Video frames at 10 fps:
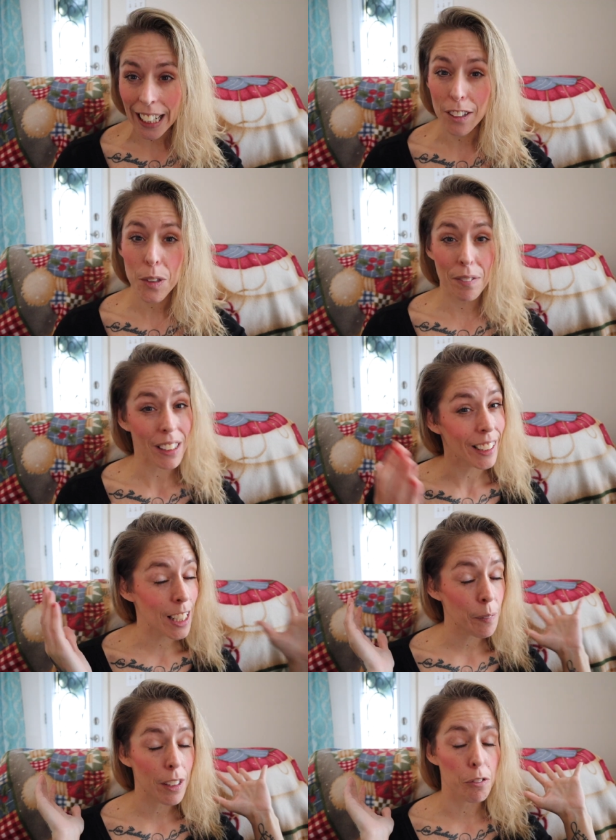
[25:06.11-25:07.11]
I also have a
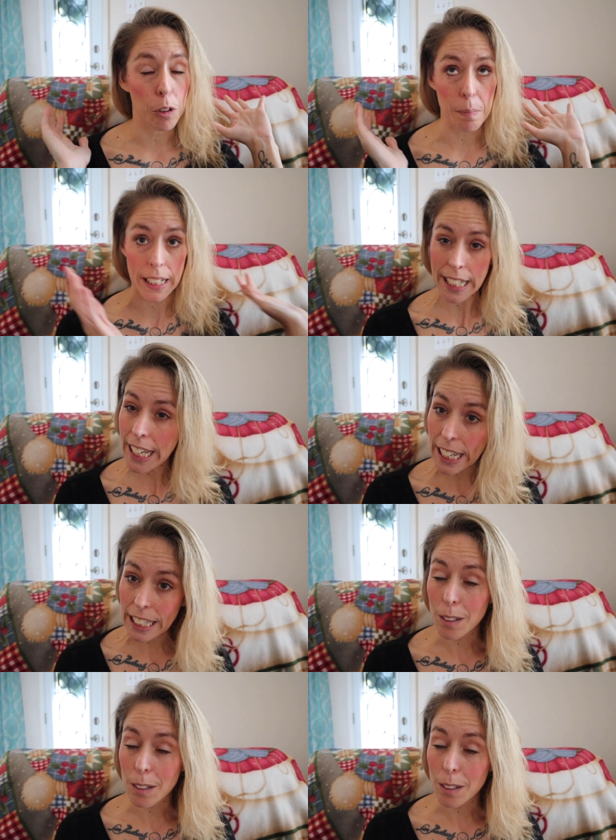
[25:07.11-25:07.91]
claim in for my knee.